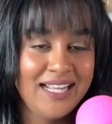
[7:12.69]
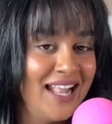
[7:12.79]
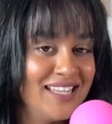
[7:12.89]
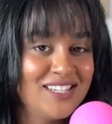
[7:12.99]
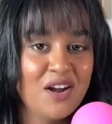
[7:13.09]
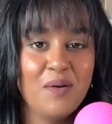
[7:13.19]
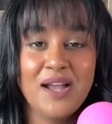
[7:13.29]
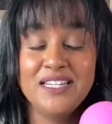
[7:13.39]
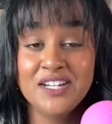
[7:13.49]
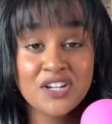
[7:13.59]
And so
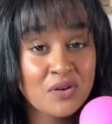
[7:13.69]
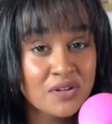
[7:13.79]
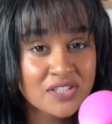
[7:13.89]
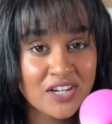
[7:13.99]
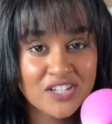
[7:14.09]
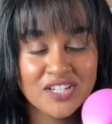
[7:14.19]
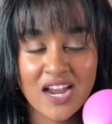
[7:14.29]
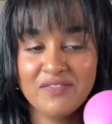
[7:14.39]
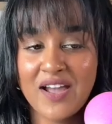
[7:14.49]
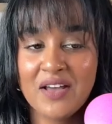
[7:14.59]
I did a Google search.
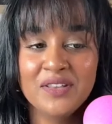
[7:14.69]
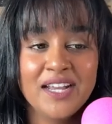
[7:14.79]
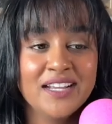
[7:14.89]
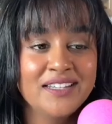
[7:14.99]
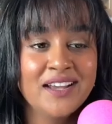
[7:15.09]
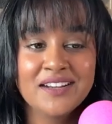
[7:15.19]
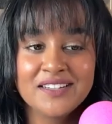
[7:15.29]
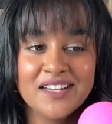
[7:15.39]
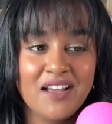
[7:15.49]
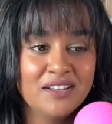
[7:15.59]
I found like a young
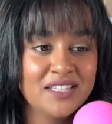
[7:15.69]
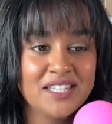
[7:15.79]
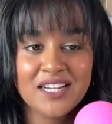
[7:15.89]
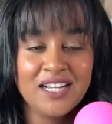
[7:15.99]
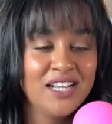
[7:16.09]
adult